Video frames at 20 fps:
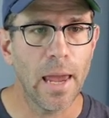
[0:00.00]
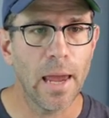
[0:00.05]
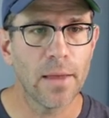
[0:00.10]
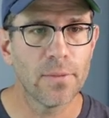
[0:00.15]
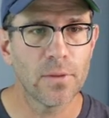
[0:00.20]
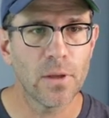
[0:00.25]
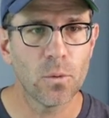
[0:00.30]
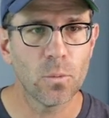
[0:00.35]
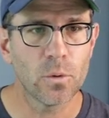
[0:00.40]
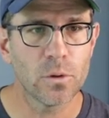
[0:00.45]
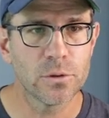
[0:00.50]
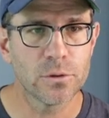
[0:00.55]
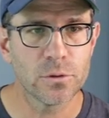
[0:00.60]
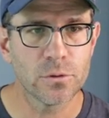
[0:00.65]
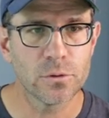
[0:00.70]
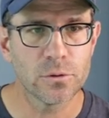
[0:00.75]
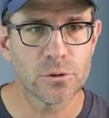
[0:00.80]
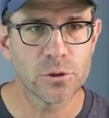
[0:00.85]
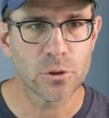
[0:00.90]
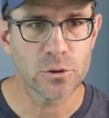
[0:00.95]
And then we'll
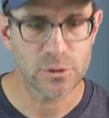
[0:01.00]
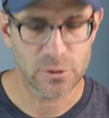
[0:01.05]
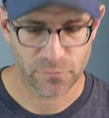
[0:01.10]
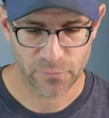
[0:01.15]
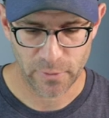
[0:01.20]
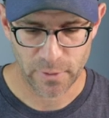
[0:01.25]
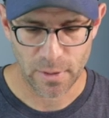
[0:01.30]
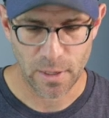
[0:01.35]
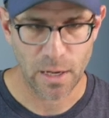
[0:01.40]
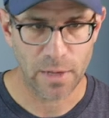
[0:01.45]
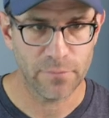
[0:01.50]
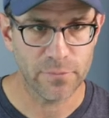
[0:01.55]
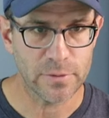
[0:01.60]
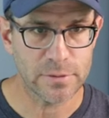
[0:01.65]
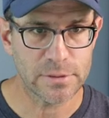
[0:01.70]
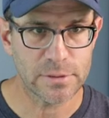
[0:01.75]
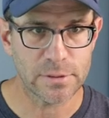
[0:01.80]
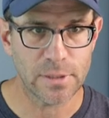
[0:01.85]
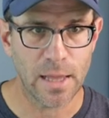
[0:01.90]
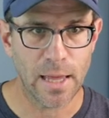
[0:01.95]
do Josefin
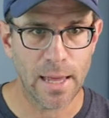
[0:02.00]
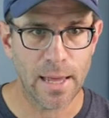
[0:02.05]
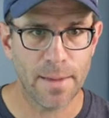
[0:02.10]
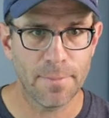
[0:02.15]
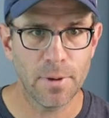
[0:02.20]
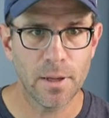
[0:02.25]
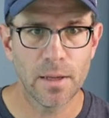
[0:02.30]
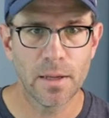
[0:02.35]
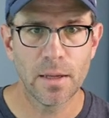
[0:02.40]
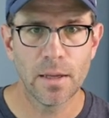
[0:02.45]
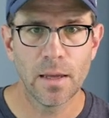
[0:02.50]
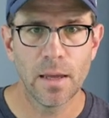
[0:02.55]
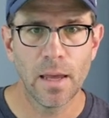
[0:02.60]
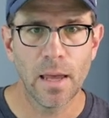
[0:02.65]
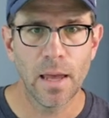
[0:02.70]
hyphen slab.